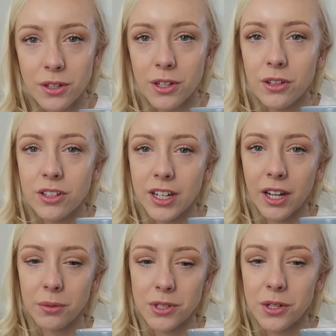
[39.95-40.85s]
So the other
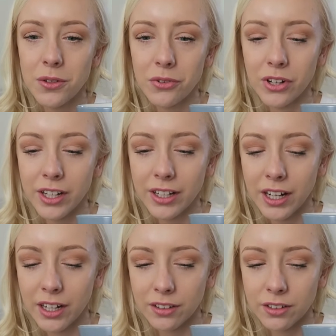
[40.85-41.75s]
day I was
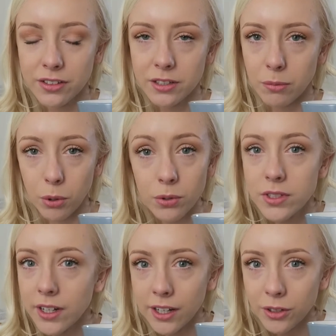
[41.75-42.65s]
hoovering and
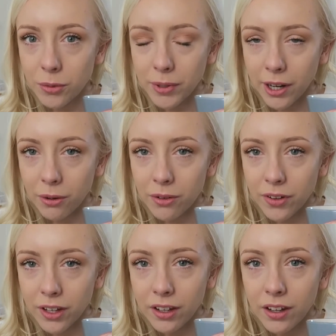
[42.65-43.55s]
smoke started coming out
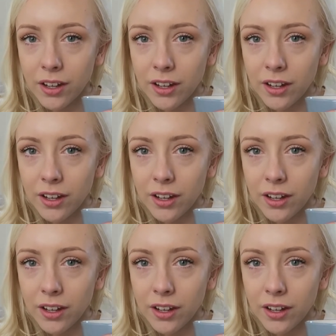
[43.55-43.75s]
of it,